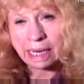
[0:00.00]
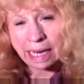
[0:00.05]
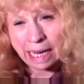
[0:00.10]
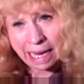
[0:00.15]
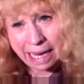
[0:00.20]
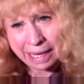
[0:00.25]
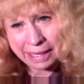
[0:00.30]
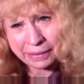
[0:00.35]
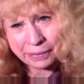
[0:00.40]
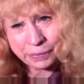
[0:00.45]

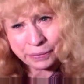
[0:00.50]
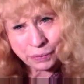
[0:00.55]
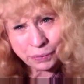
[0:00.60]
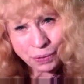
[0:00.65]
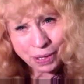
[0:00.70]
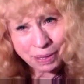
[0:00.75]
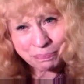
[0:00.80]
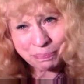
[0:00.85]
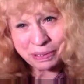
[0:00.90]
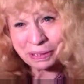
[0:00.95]
I
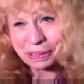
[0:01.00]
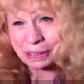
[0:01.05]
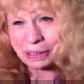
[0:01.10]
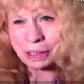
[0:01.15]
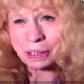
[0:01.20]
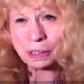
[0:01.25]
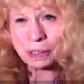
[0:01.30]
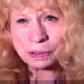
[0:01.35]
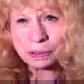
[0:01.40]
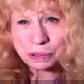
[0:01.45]
grew up in a
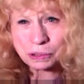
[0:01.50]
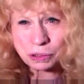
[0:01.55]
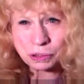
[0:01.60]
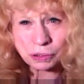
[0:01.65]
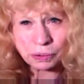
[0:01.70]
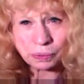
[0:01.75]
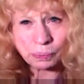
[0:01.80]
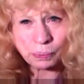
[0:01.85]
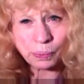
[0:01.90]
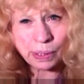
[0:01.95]

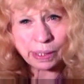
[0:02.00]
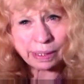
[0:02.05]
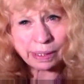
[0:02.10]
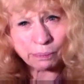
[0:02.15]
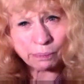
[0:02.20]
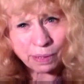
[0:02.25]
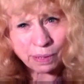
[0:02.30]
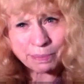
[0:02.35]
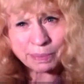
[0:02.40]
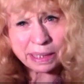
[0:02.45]
culture where
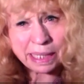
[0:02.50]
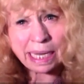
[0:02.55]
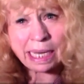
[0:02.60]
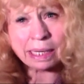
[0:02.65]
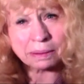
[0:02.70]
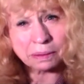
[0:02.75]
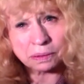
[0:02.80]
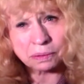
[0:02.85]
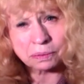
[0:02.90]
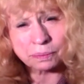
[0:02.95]
women
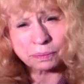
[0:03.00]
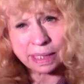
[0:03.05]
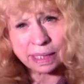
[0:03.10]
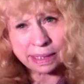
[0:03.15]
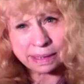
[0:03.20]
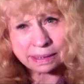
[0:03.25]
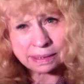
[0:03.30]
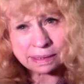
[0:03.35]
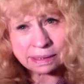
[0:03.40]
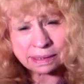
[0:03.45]
had no
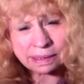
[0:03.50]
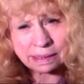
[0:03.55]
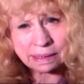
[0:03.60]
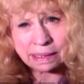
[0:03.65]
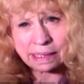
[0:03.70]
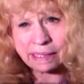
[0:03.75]
rights.